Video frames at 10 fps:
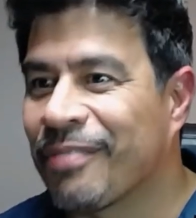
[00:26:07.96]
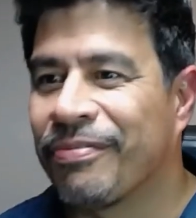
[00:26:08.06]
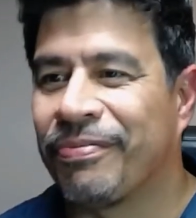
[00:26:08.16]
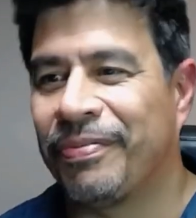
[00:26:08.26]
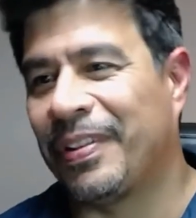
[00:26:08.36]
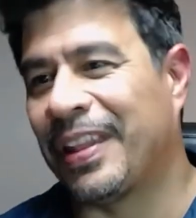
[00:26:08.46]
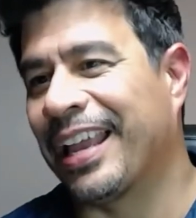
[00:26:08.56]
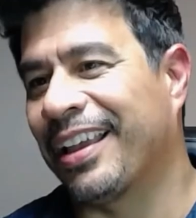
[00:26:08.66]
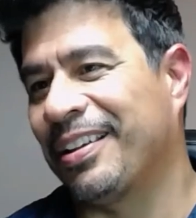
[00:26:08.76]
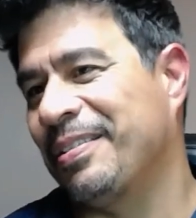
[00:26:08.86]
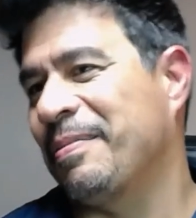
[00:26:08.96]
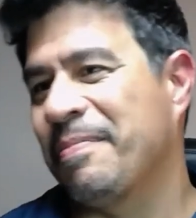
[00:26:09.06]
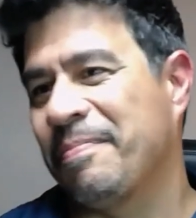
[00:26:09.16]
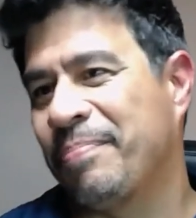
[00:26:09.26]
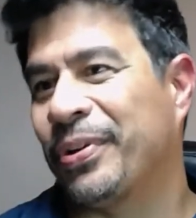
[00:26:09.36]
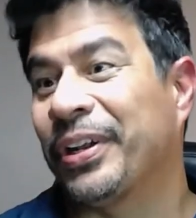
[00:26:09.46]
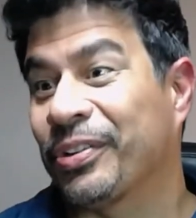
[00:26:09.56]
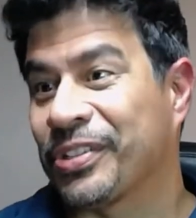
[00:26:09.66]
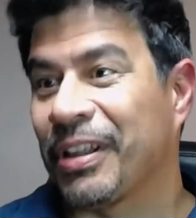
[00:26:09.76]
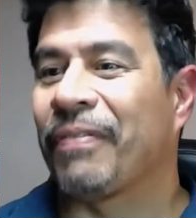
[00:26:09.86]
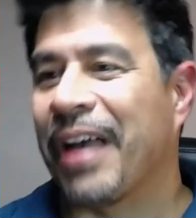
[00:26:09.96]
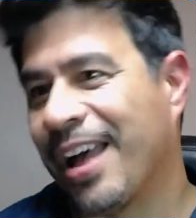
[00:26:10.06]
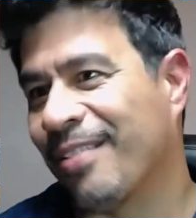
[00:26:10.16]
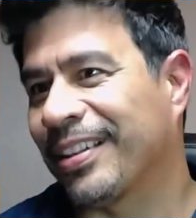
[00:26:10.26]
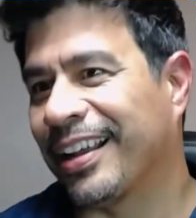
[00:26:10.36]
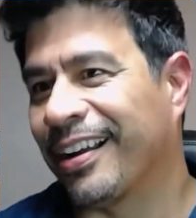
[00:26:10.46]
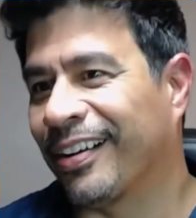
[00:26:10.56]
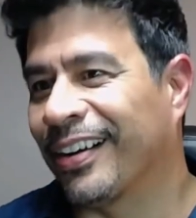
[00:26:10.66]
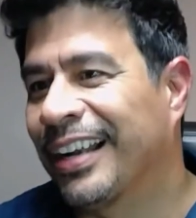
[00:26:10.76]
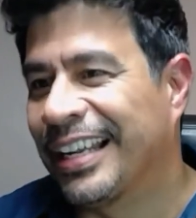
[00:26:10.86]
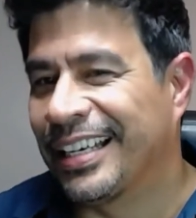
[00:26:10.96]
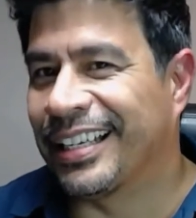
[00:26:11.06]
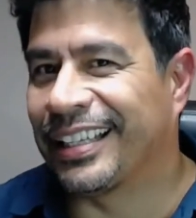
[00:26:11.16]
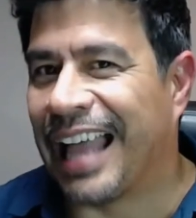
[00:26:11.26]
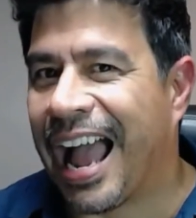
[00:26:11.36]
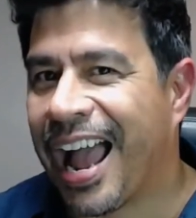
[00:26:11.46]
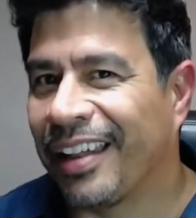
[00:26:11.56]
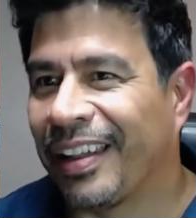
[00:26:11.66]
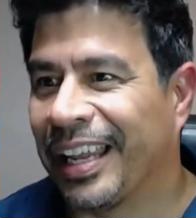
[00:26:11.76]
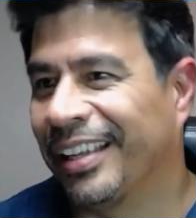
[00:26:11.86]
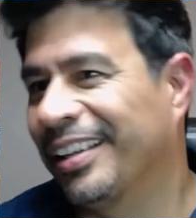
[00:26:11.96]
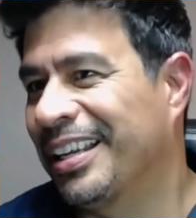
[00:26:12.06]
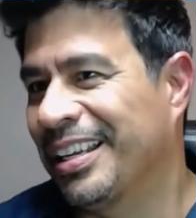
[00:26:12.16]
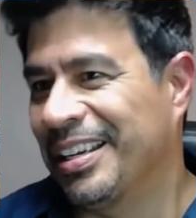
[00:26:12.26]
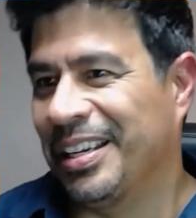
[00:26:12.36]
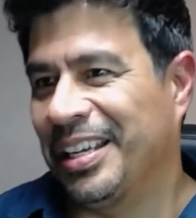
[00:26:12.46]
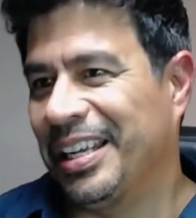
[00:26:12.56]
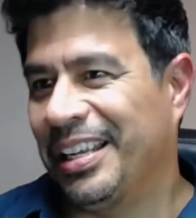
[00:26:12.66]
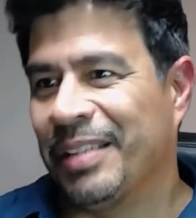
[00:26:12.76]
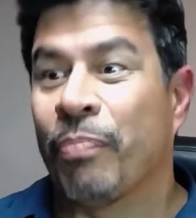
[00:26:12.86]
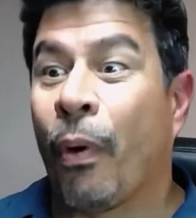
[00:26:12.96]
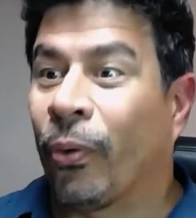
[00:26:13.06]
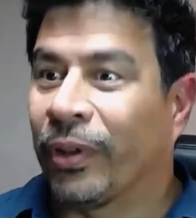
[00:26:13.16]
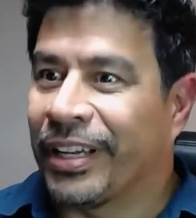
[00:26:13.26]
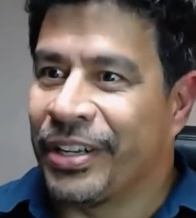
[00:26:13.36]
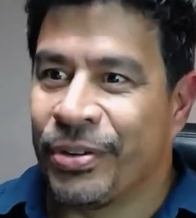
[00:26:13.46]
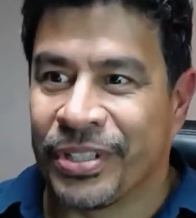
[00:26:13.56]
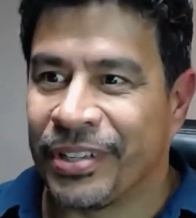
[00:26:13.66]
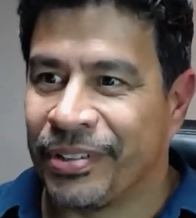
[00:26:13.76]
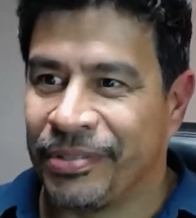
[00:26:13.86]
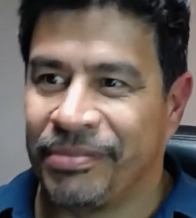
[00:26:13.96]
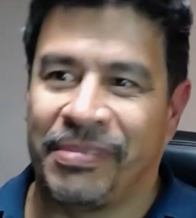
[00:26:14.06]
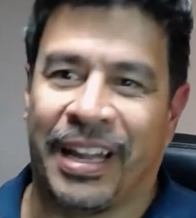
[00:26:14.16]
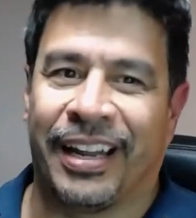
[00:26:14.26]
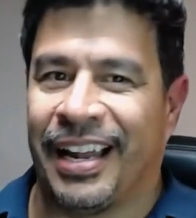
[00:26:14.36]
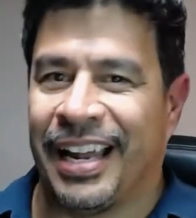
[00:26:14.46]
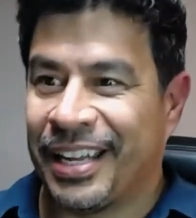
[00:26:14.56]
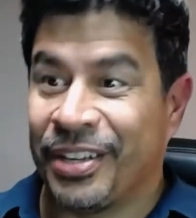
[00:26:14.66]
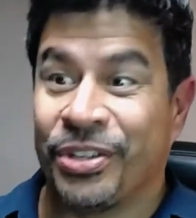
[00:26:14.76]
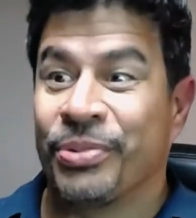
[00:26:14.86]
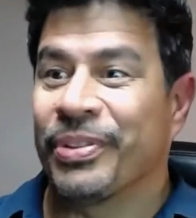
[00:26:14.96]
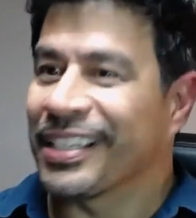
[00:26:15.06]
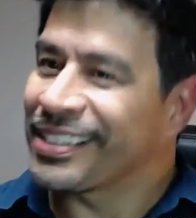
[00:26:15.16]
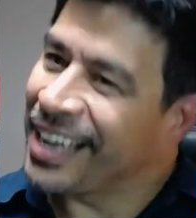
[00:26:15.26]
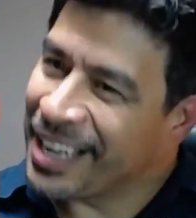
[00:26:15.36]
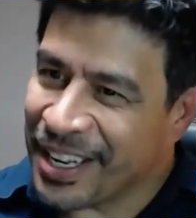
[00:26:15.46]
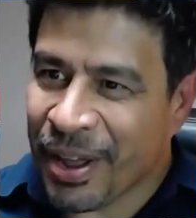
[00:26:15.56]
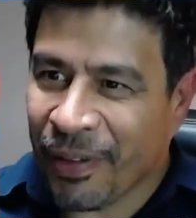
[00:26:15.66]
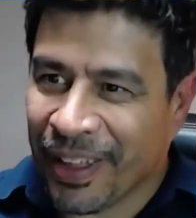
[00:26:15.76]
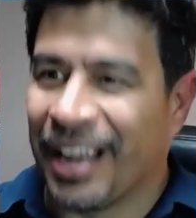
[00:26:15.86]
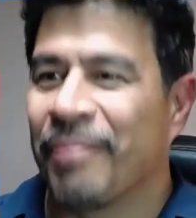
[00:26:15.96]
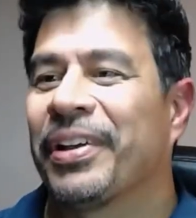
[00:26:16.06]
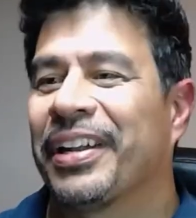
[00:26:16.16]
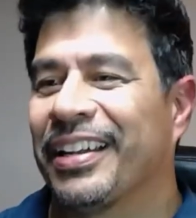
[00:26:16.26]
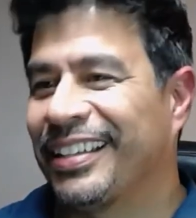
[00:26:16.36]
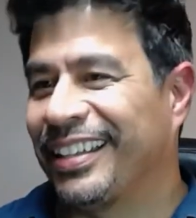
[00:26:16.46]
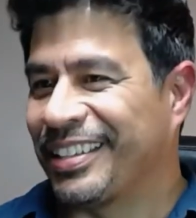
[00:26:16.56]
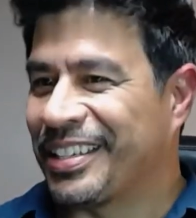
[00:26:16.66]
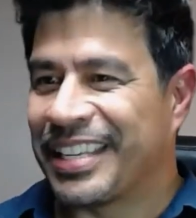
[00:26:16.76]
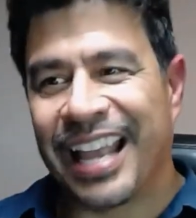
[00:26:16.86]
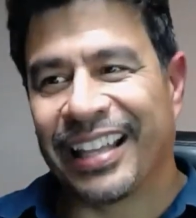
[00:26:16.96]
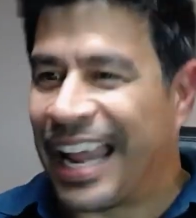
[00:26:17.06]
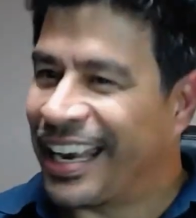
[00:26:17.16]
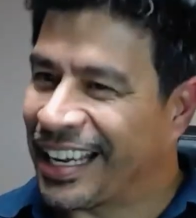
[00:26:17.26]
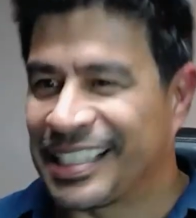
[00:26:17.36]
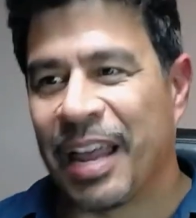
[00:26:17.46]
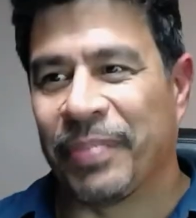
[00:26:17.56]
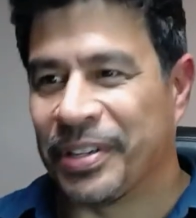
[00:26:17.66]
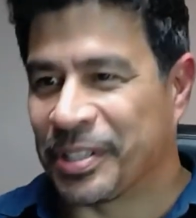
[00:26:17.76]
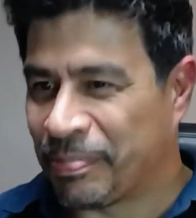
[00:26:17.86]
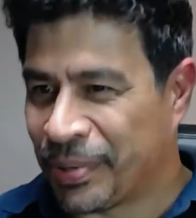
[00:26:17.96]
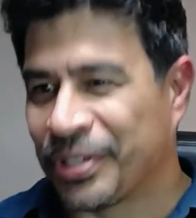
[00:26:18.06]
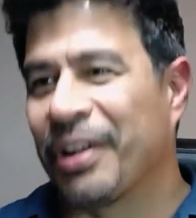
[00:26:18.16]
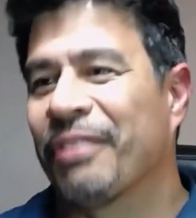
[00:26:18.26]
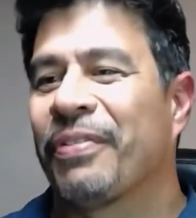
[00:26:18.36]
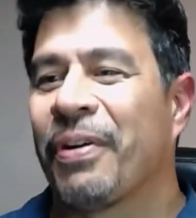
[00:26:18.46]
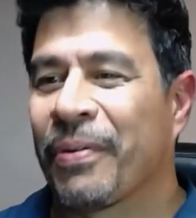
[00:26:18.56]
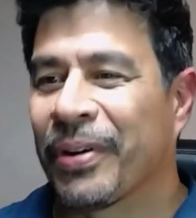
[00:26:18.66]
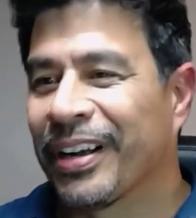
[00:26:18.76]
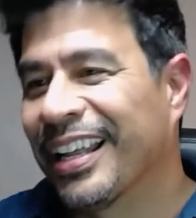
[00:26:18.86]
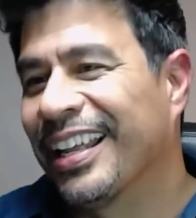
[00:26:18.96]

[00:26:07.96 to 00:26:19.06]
of, like, putting yourself out there, did that, like, embolden you to, like, I can do this, like, like, I'm gonna take that next step and just push on forward,